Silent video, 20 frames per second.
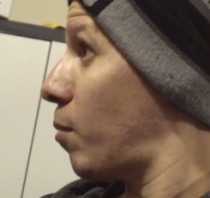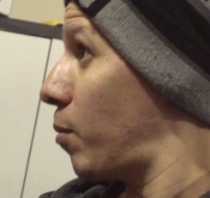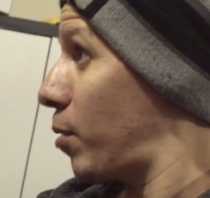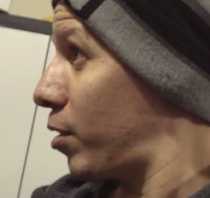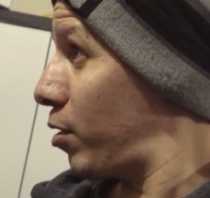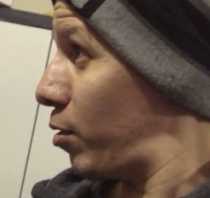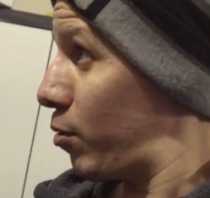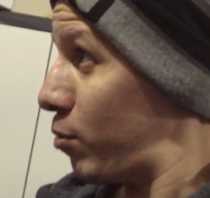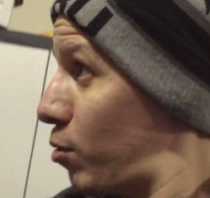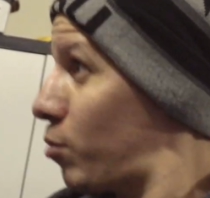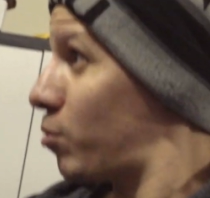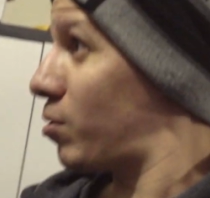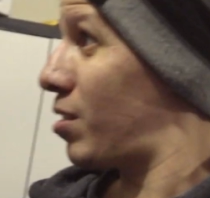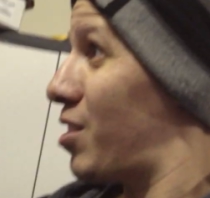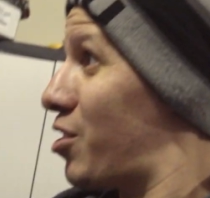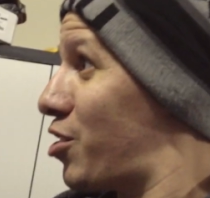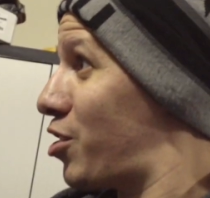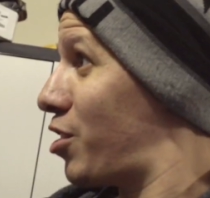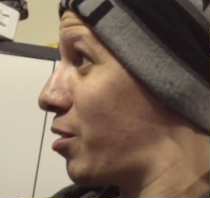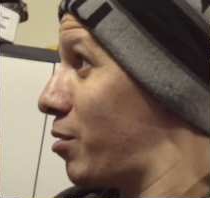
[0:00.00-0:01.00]
We're going to use those
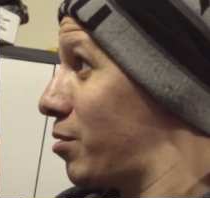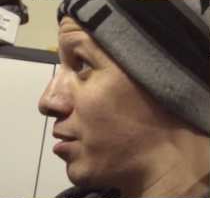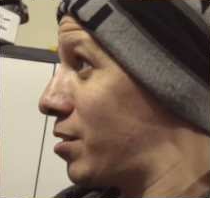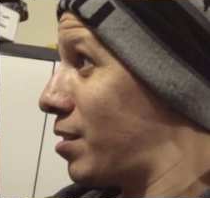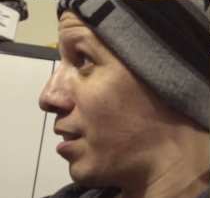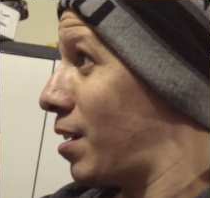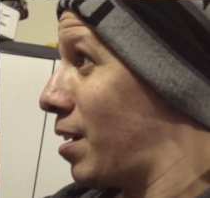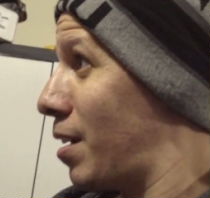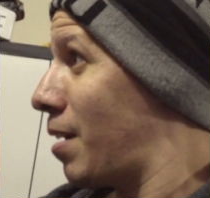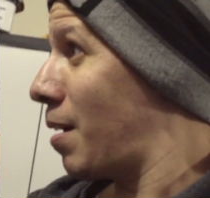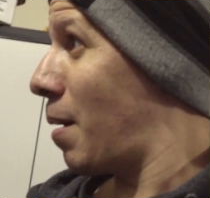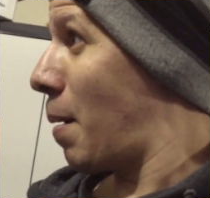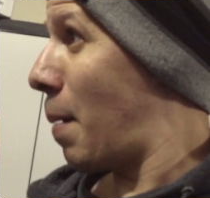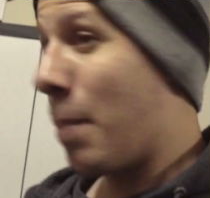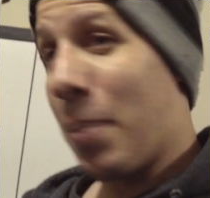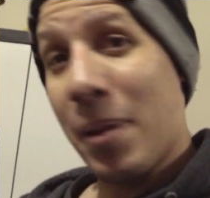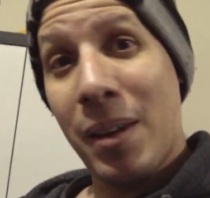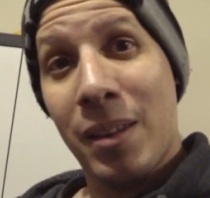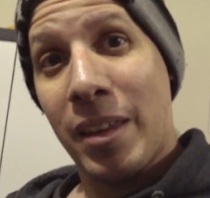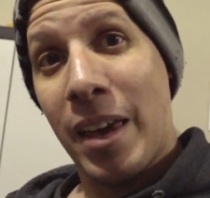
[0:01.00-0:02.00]
heat shields.
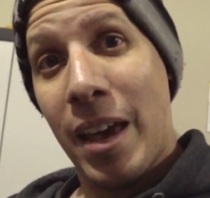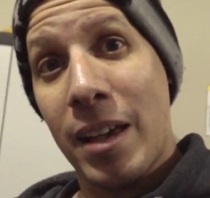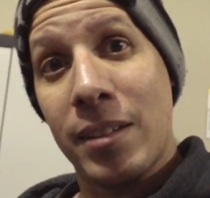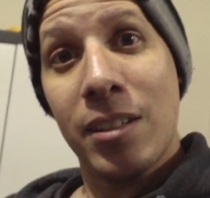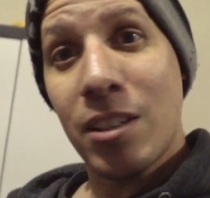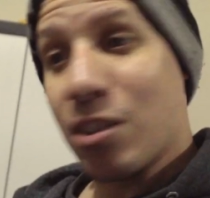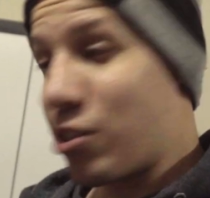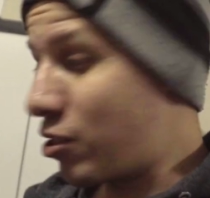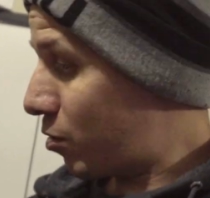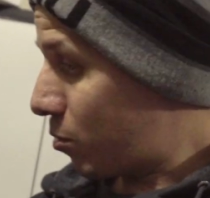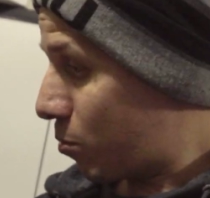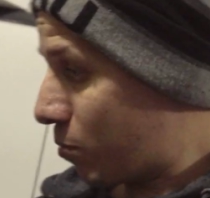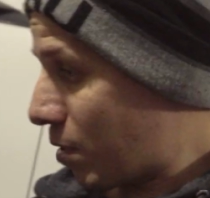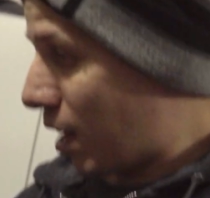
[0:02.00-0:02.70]
pain in the ass heat shields.